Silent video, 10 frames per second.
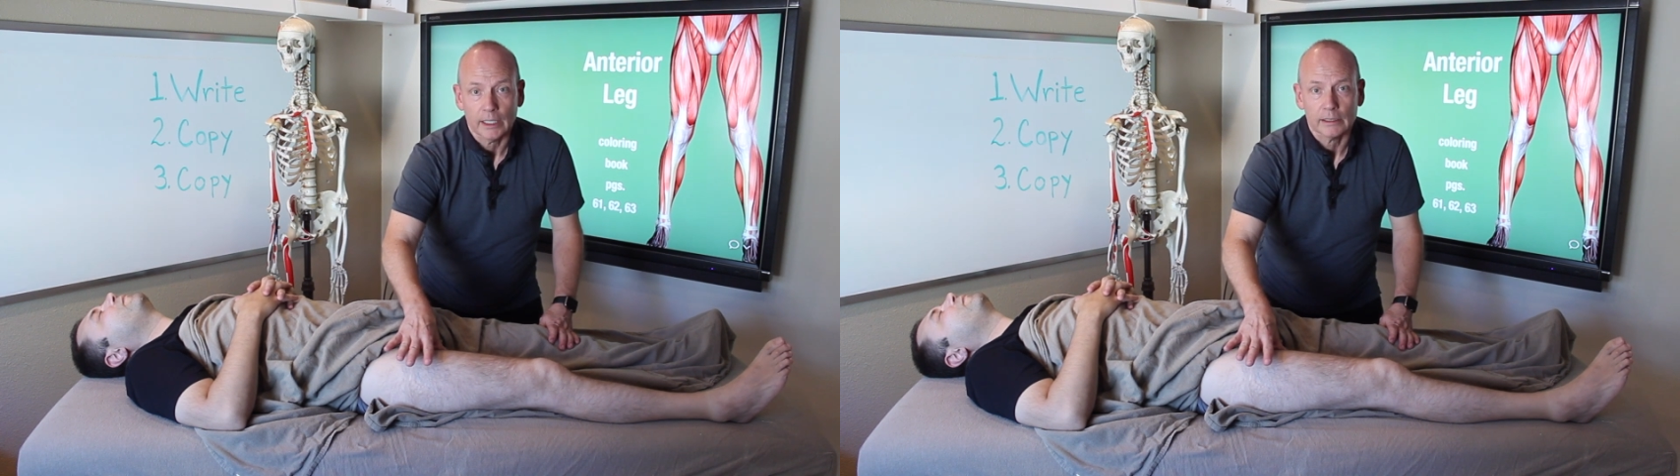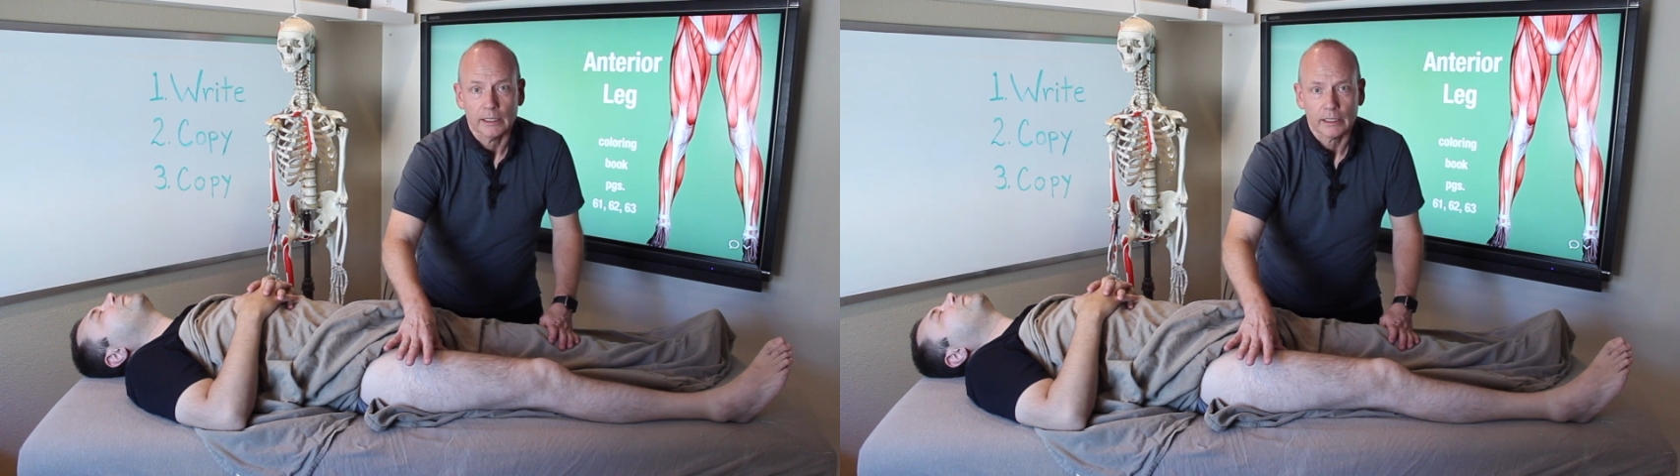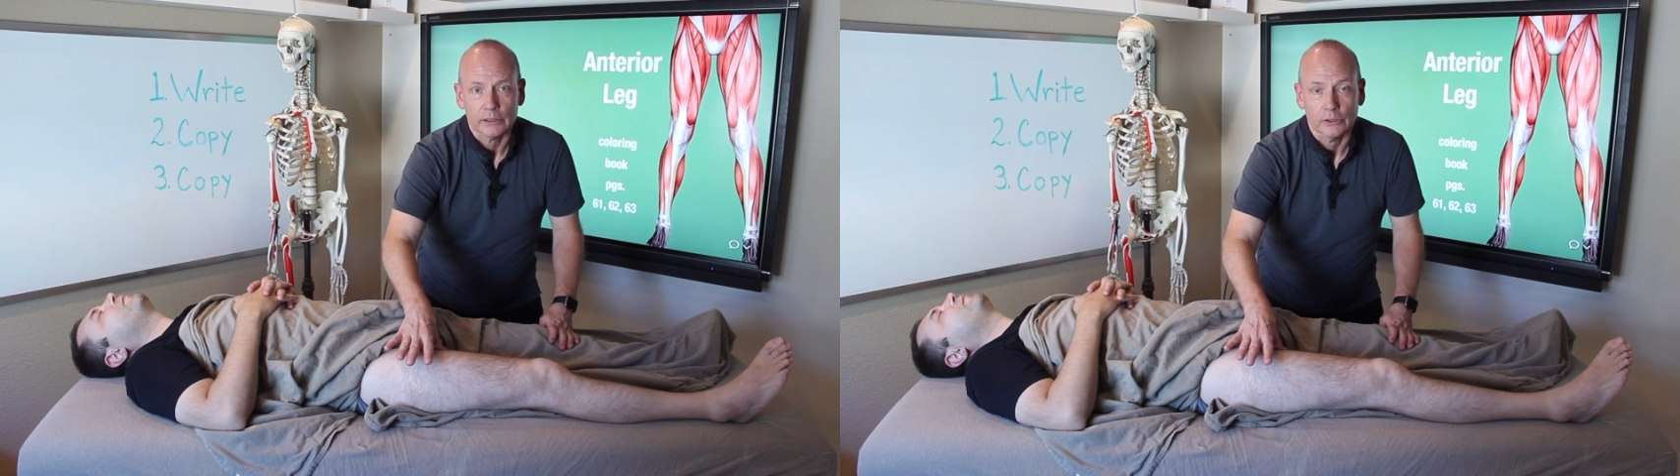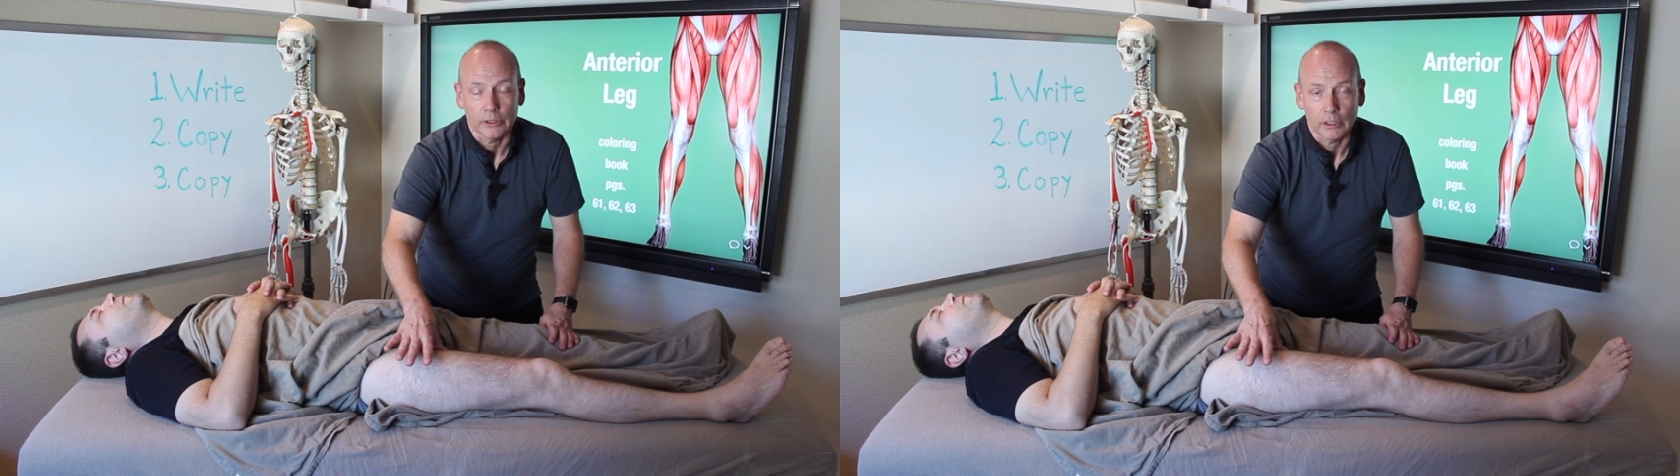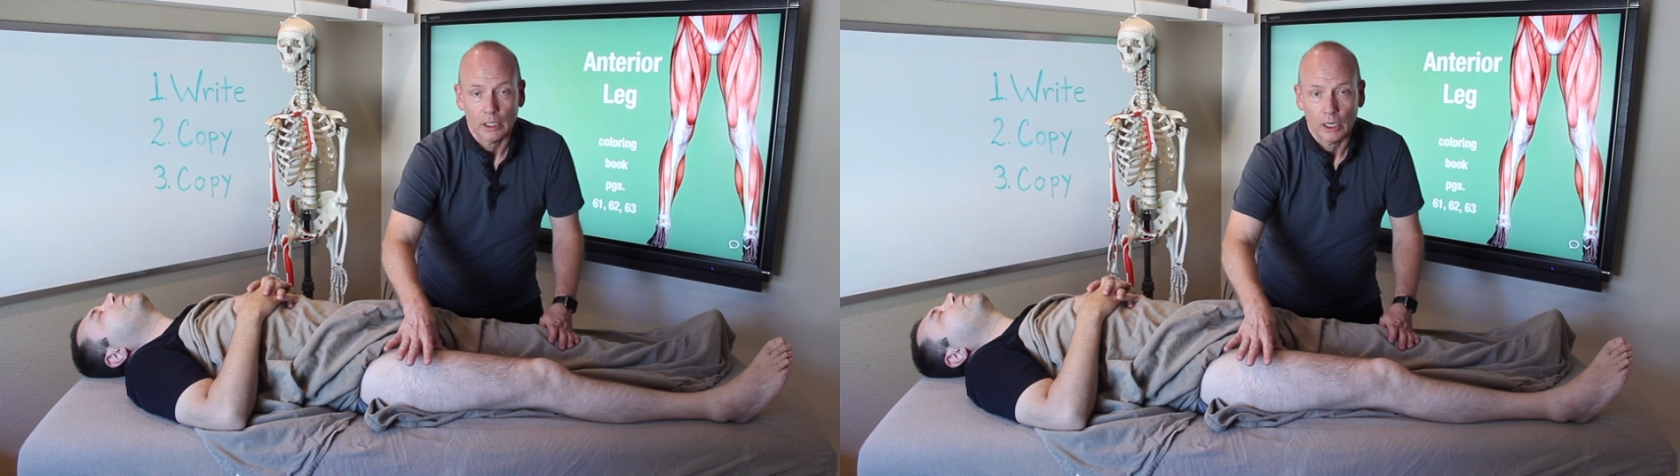
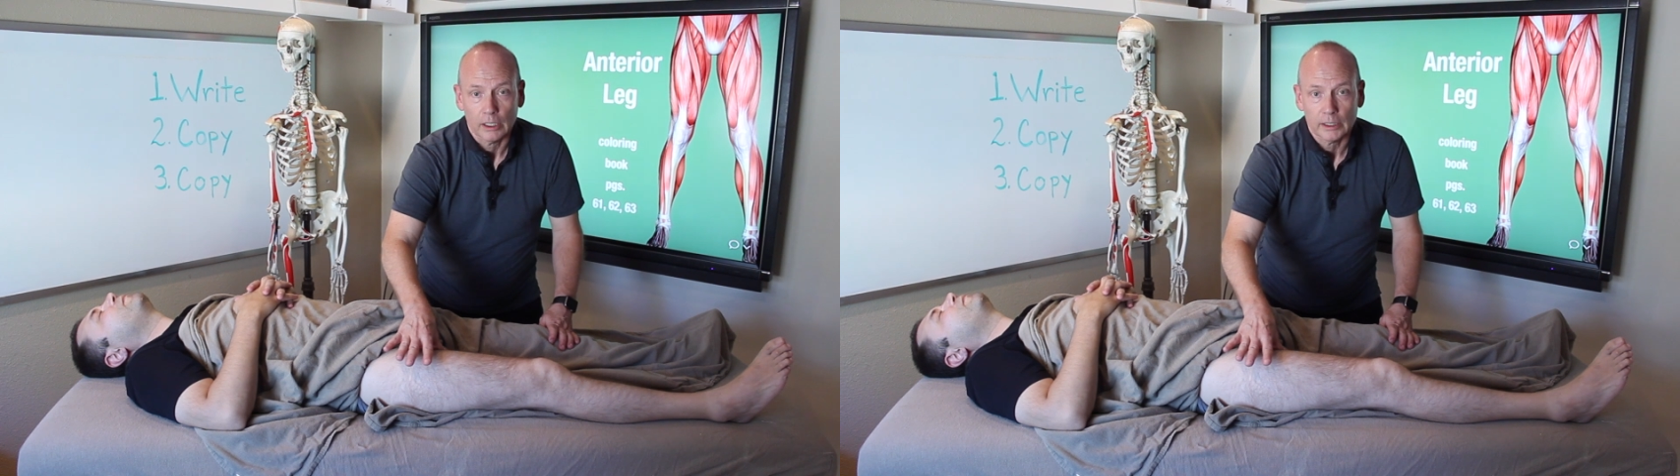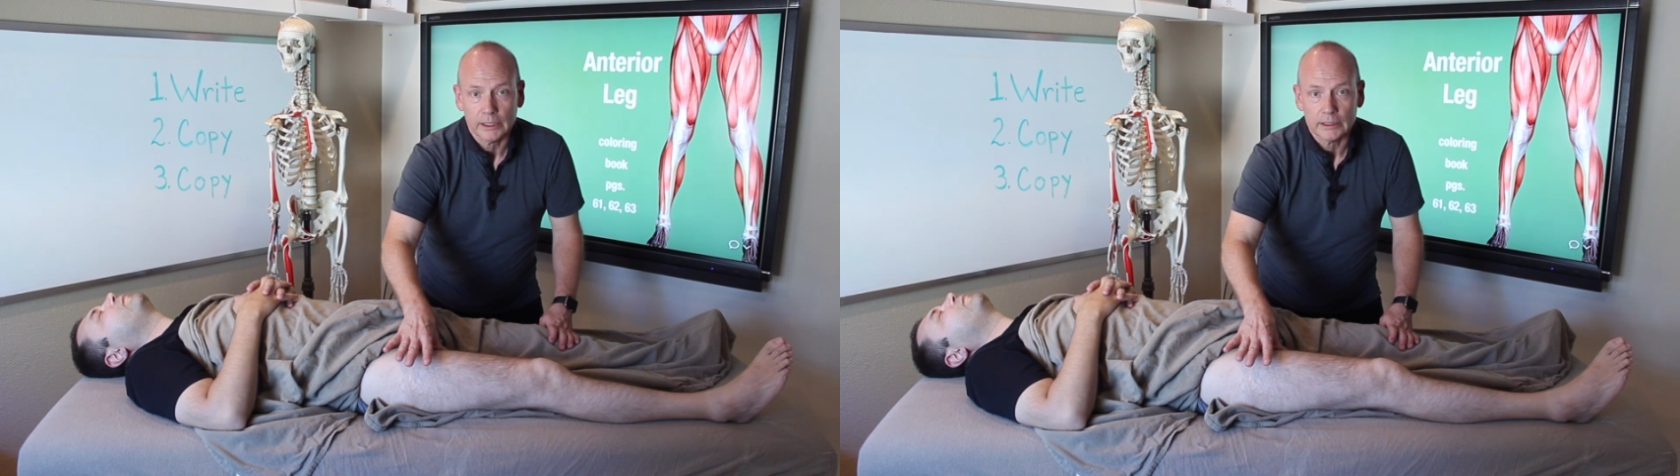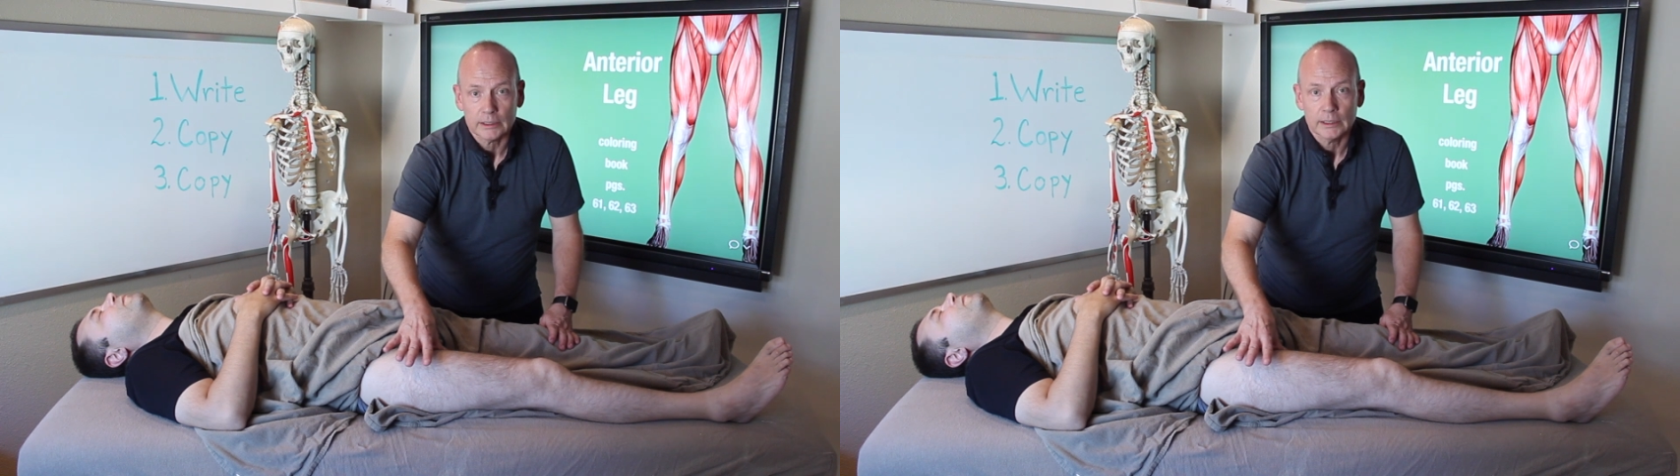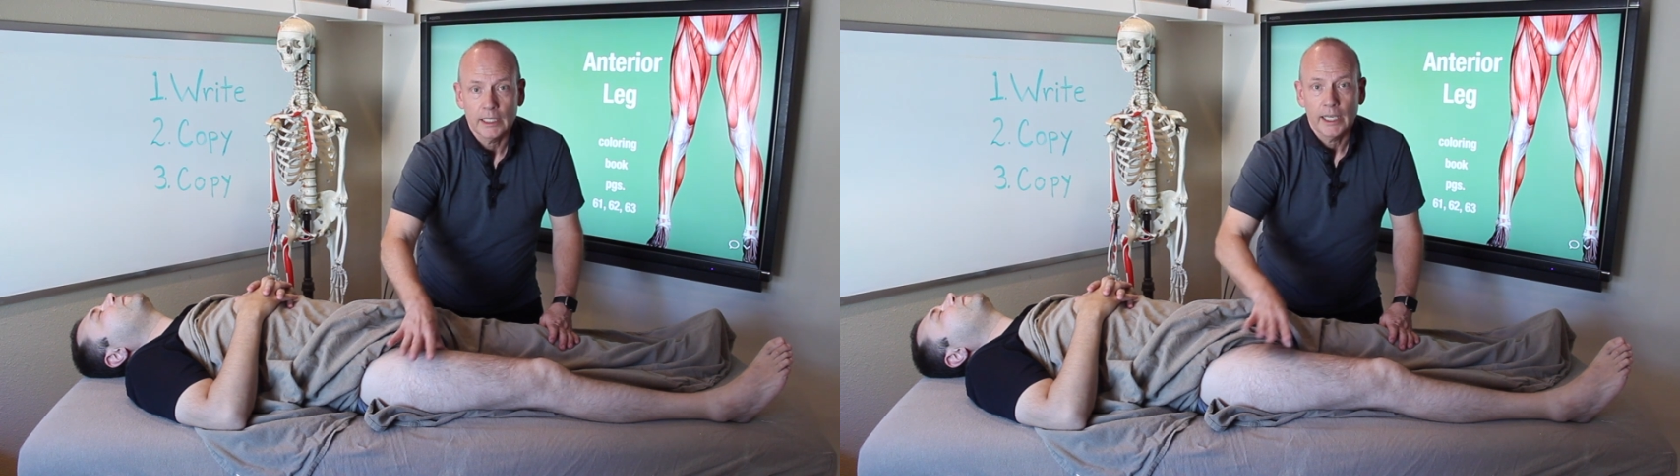adductor longus,